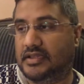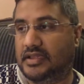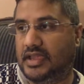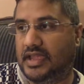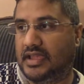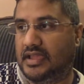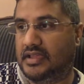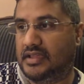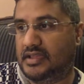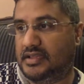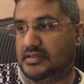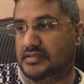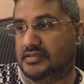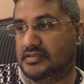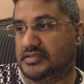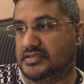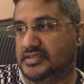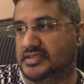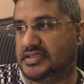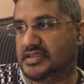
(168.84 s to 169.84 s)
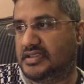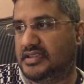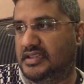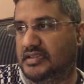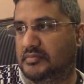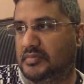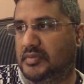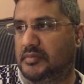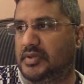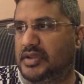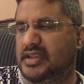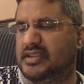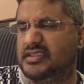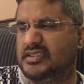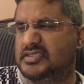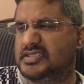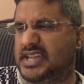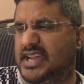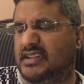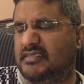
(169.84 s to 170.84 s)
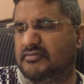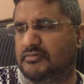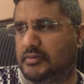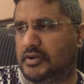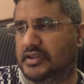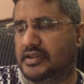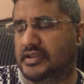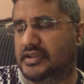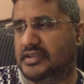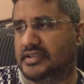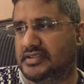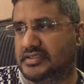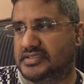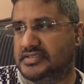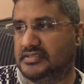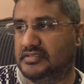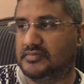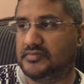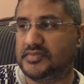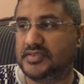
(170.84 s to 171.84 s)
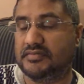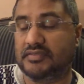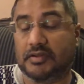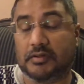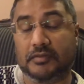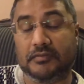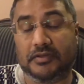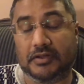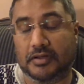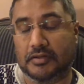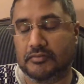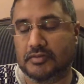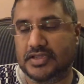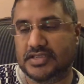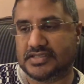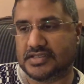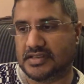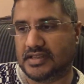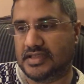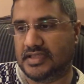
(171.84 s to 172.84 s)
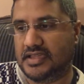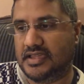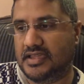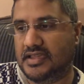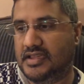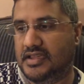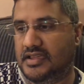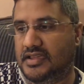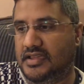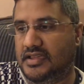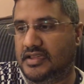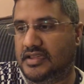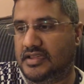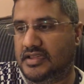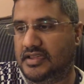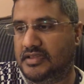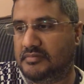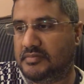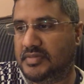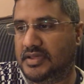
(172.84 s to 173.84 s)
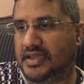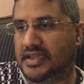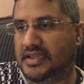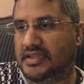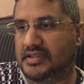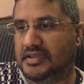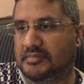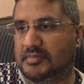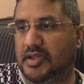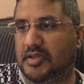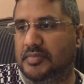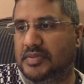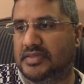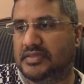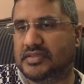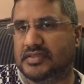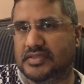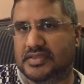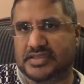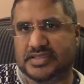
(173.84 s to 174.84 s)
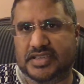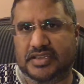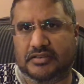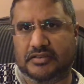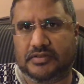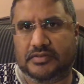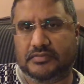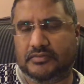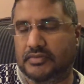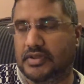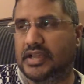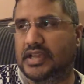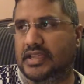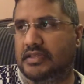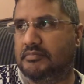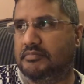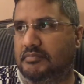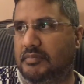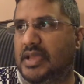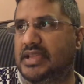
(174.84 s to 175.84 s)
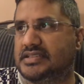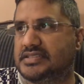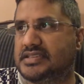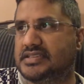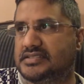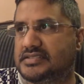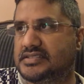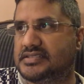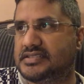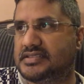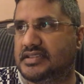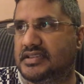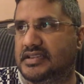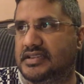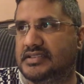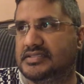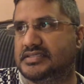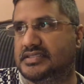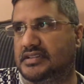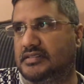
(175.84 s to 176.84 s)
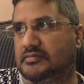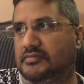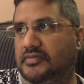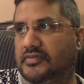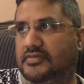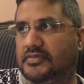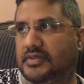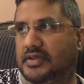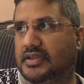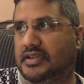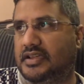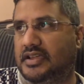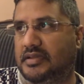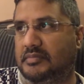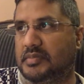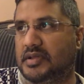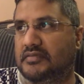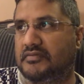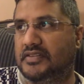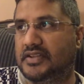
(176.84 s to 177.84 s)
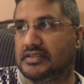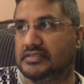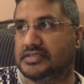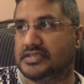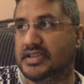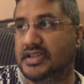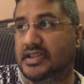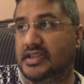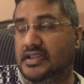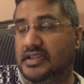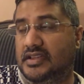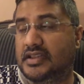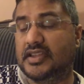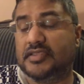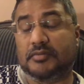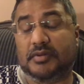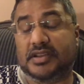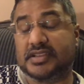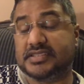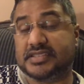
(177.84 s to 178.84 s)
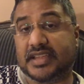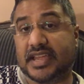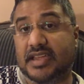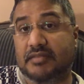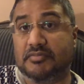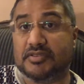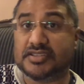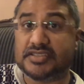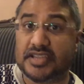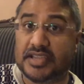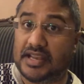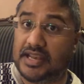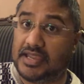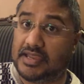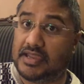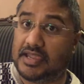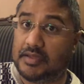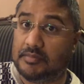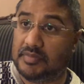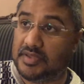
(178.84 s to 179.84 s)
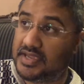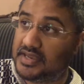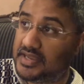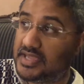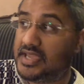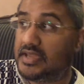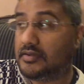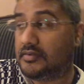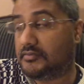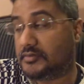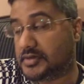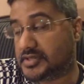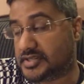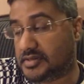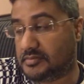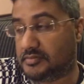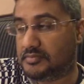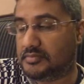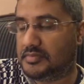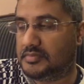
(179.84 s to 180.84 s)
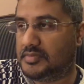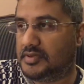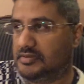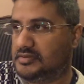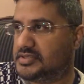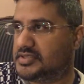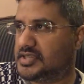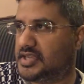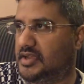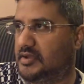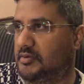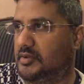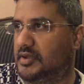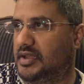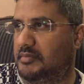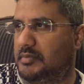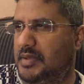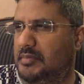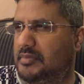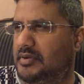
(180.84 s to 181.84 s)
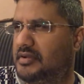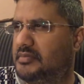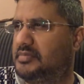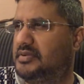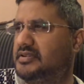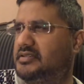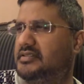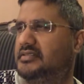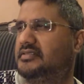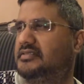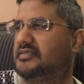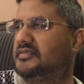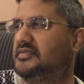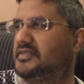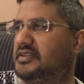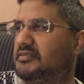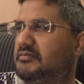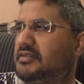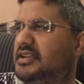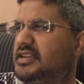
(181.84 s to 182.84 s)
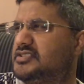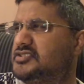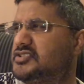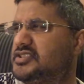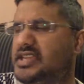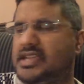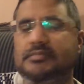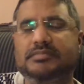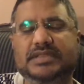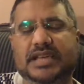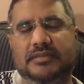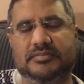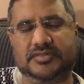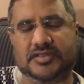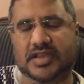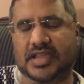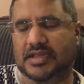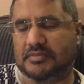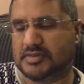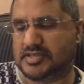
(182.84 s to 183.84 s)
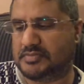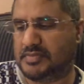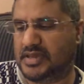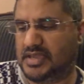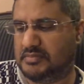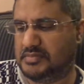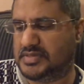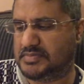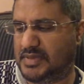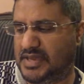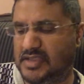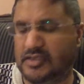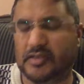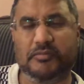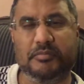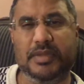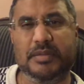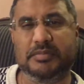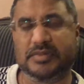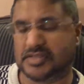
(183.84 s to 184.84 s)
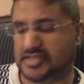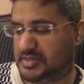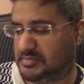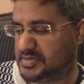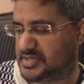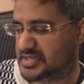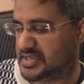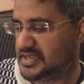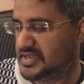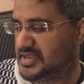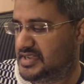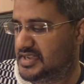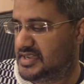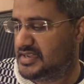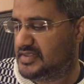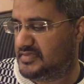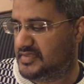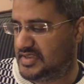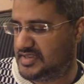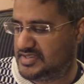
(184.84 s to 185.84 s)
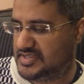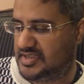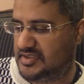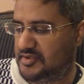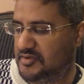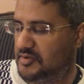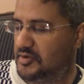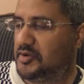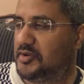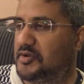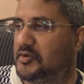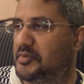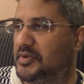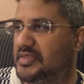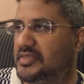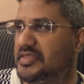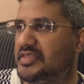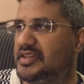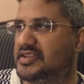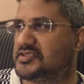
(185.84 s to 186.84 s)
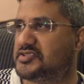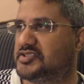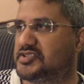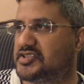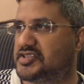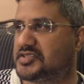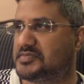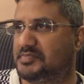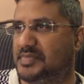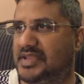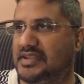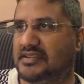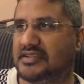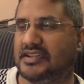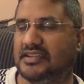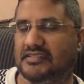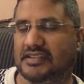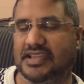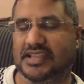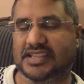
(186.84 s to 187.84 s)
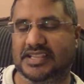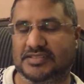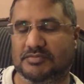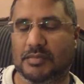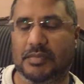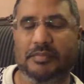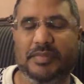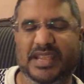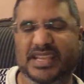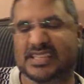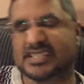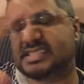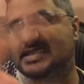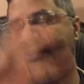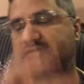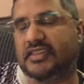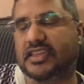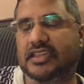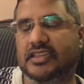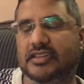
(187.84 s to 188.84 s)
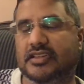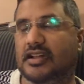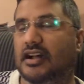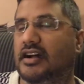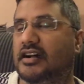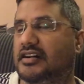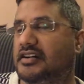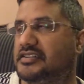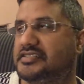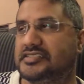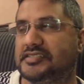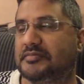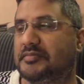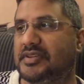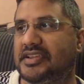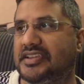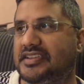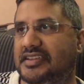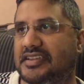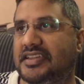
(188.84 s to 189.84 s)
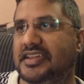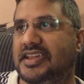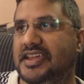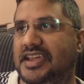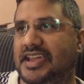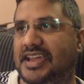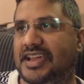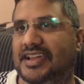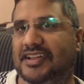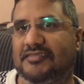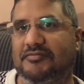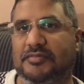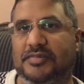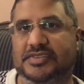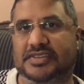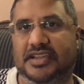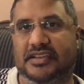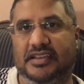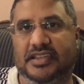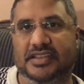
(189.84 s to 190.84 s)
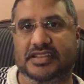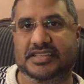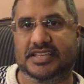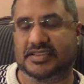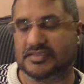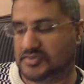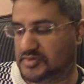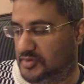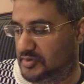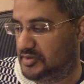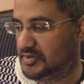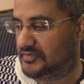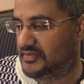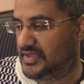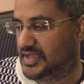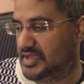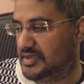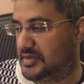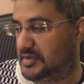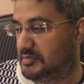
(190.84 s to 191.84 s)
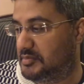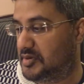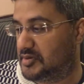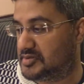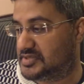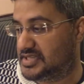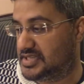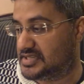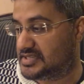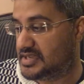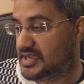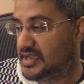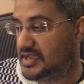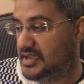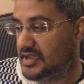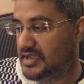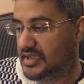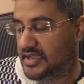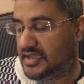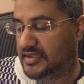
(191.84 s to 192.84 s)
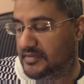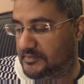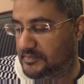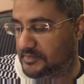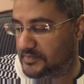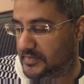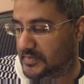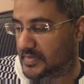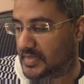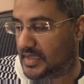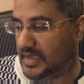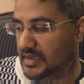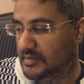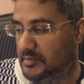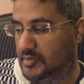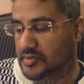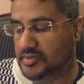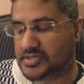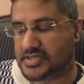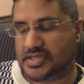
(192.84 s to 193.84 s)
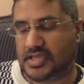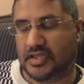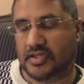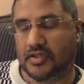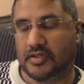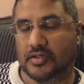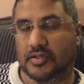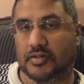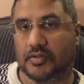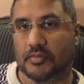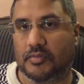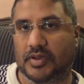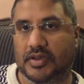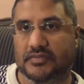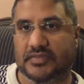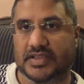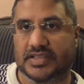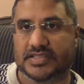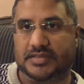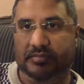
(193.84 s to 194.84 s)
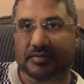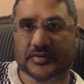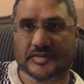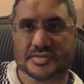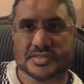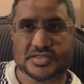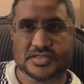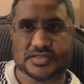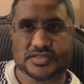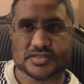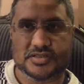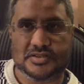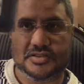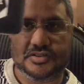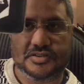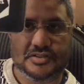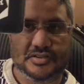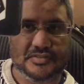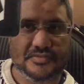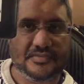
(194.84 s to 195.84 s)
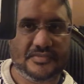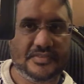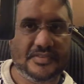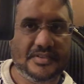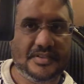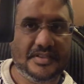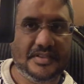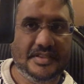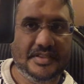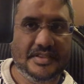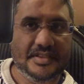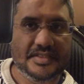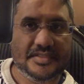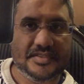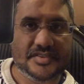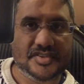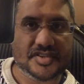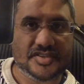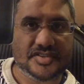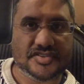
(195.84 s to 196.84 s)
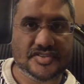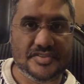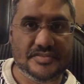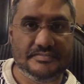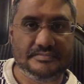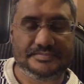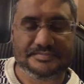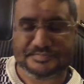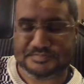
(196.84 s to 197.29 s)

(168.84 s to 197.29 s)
And we didn't used to have one until obviously very, very recently. And I'm hoping that this year really makes itself felt. Another one is the Cambridge Cycling Campaign, again, of which I'm also member. I really should keep tabs on how much money I'm spending on memberships this year, or whether there should just be kind of like this one big civic card that we can have, which kind of like ticks all of the boxes. I'm also one of the supporters of the Junction,